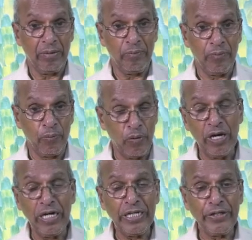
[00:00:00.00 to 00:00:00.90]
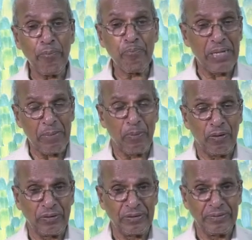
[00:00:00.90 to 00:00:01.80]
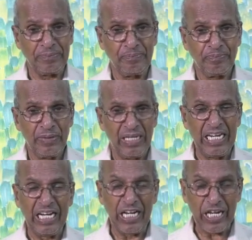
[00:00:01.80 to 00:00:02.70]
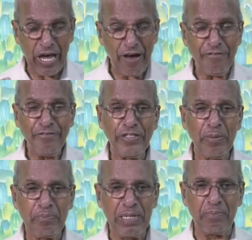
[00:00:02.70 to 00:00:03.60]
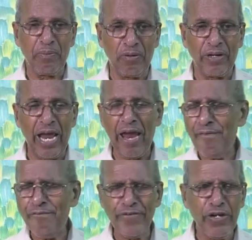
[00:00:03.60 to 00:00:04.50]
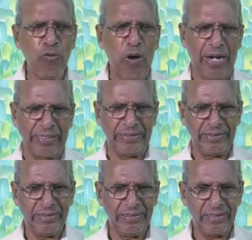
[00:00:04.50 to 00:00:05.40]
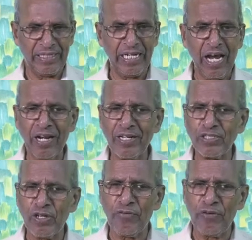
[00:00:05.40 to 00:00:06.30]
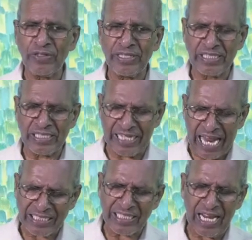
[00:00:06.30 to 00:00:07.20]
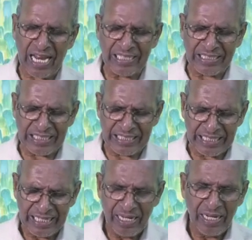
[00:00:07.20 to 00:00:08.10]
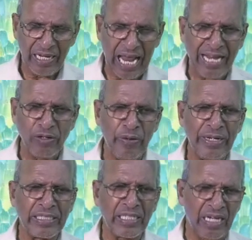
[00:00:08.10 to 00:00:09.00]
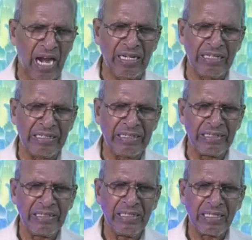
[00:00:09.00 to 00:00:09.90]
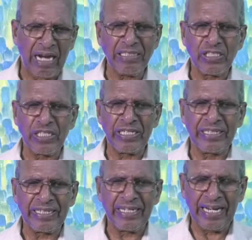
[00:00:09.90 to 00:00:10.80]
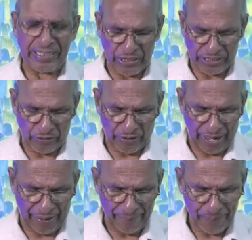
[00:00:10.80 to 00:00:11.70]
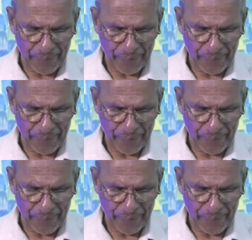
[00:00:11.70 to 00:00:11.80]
The world of people. He loved people, everyone, regardless of one's nationality, language, color, culture, etc.